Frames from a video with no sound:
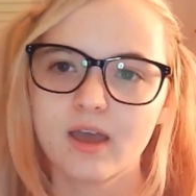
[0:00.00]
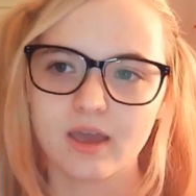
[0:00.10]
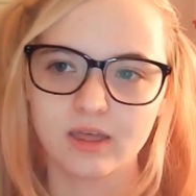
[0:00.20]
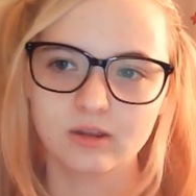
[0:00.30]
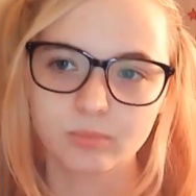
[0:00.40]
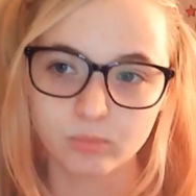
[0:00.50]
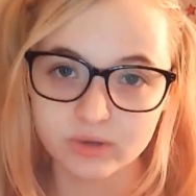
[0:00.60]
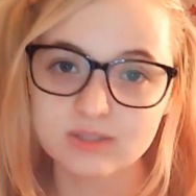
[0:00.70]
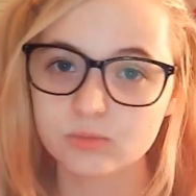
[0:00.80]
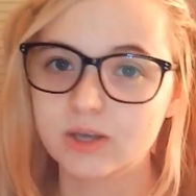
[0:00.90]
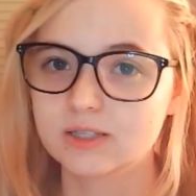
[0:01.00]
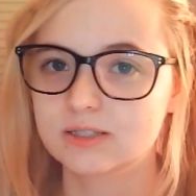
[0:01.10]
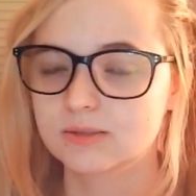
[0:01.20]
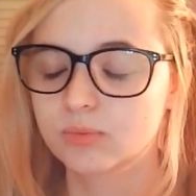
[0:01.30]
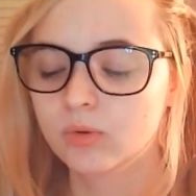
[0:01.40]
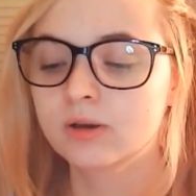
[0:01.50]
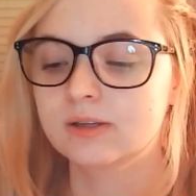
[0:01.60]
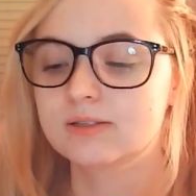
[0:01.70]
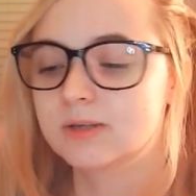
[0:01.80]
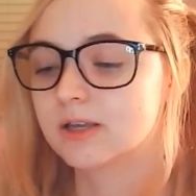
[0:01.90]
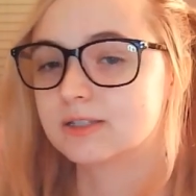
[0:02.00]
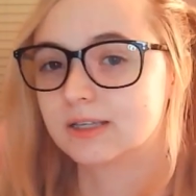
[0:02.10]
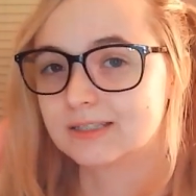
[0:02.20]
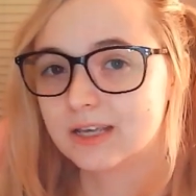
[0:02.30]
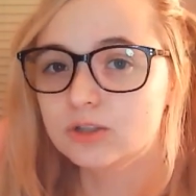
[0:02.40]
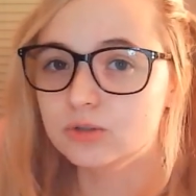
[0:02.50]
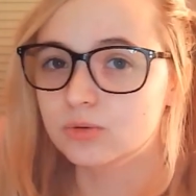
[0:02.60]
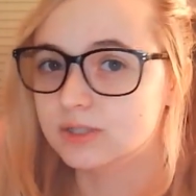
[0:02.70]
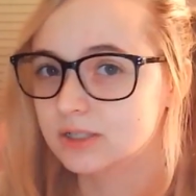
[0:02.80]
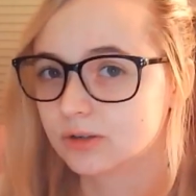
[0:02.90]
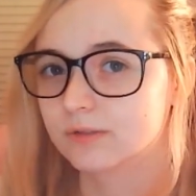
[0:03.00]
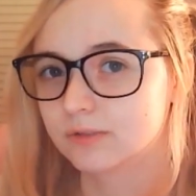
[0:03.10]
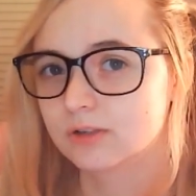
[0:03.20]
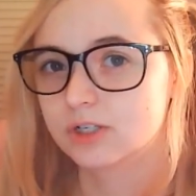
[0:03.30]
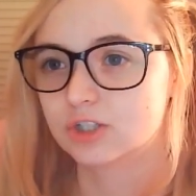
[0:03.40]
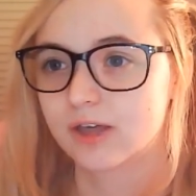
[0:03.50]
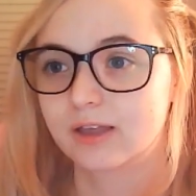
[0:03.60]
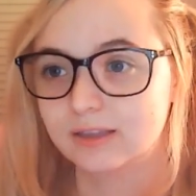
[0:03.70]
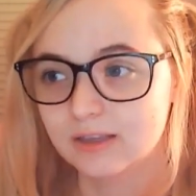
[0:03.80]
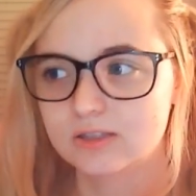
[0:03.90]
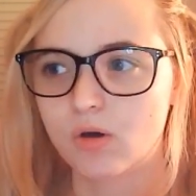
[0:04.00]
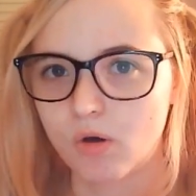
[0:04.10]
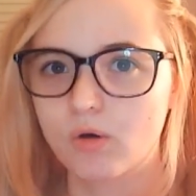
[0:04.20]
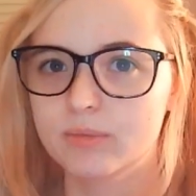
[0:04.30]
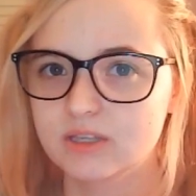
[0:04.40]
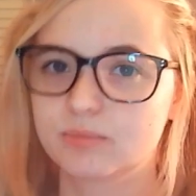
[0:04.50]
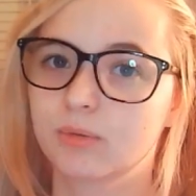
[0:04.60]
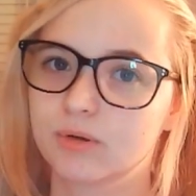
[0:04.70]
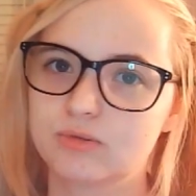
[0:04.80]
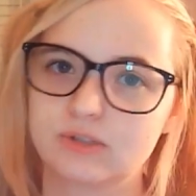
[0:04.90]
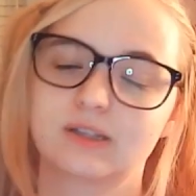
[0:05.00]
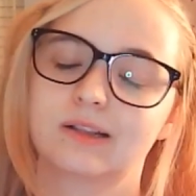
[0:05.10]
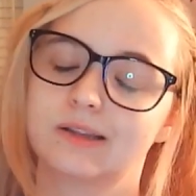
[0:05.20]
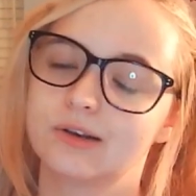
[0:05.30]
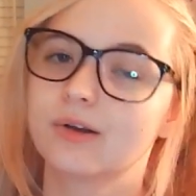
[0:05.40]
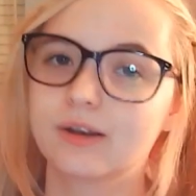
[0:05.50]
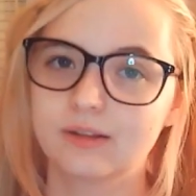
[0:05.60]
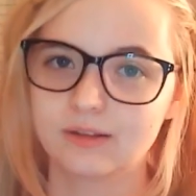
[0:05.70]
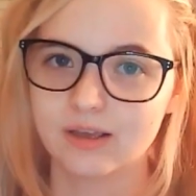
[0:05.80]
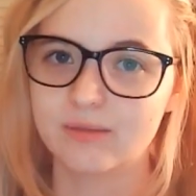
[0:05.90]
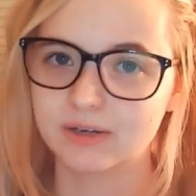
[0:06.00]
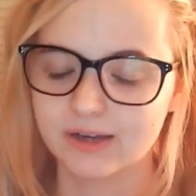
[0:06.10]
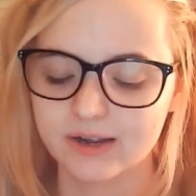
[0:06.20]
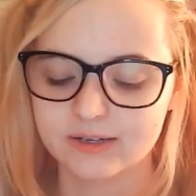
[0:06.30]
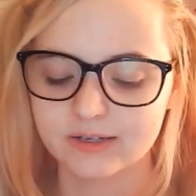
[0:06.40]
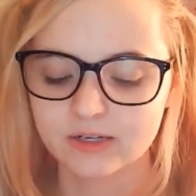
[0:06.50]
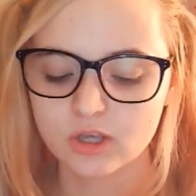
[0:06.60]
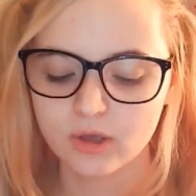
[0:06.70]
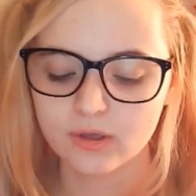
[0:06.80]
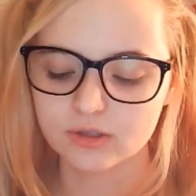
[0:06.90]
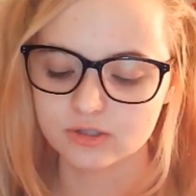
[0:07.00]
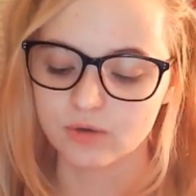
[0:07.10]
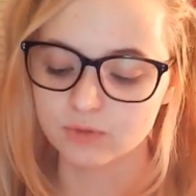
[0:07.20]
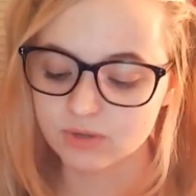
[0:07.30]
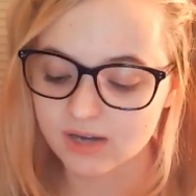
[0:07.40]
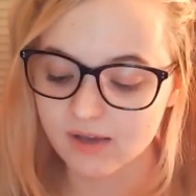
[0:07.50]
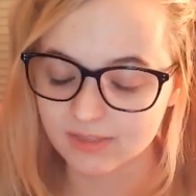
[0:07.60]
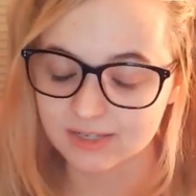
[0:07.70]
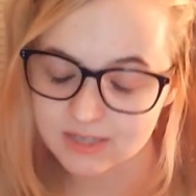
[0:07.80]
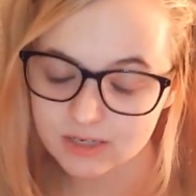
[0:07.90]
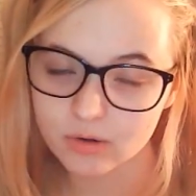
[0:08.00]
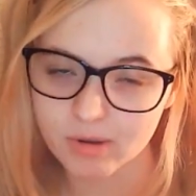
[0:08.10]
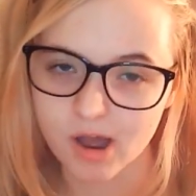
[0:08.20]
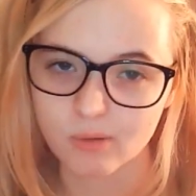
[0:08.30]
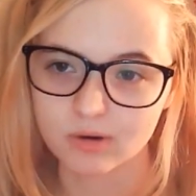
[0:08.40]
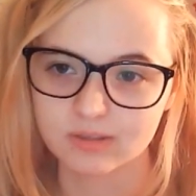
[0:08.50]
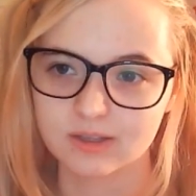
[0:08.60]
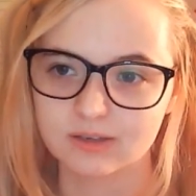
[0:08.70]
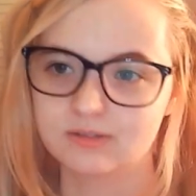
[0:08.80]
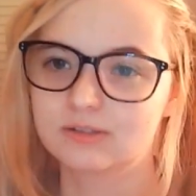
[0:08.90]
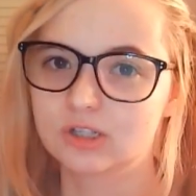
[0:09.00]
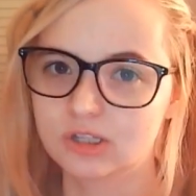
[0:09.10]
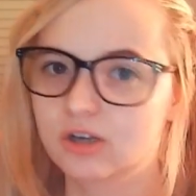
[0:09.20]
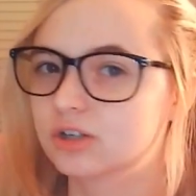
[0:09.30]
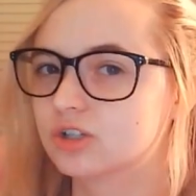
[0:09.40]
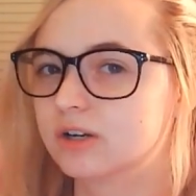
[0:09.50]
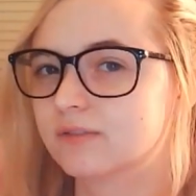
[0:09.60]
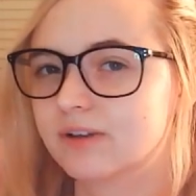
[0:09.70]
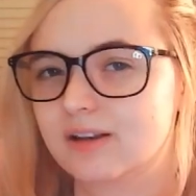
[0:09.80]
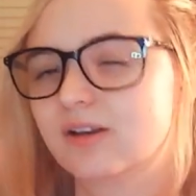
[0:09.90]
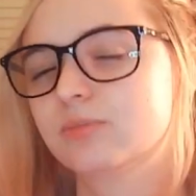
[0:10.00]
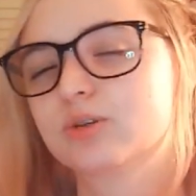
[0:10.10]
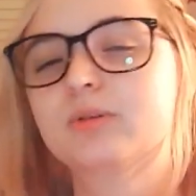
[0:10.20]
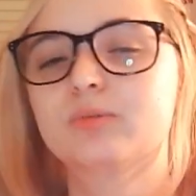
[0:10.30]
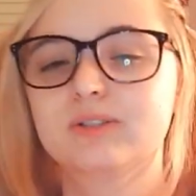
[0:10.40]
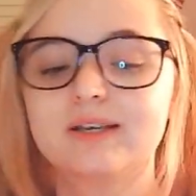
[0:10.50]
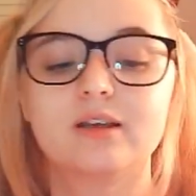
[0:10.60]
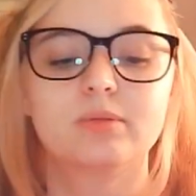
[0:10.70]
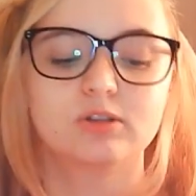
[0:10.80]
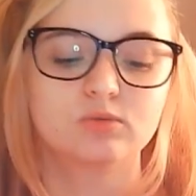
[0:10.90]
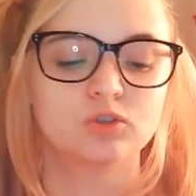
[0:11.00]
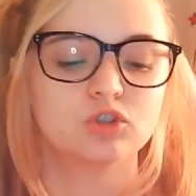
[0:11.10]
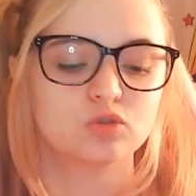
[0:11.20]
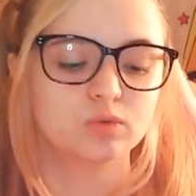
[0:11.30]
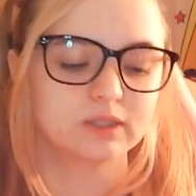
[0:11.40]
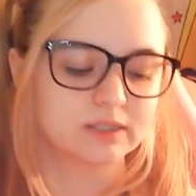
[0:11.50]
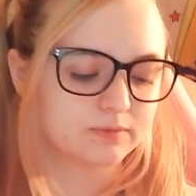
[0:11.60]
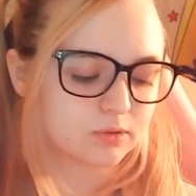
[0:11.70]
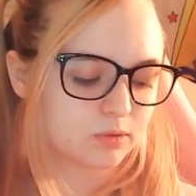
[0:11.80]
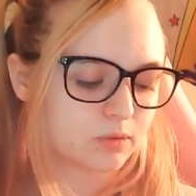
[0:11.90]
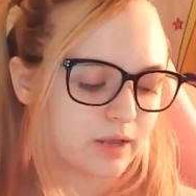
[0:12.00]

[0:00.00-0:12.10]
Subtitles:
And the reason why this is important is because it can take you to a secret village that gets Alm his promotion in the later end of the game in Gaiden. So if you didn't have the Nintendo Power, then good luck on trying to find it. Now, I'm sure people did, but it was just really difficult.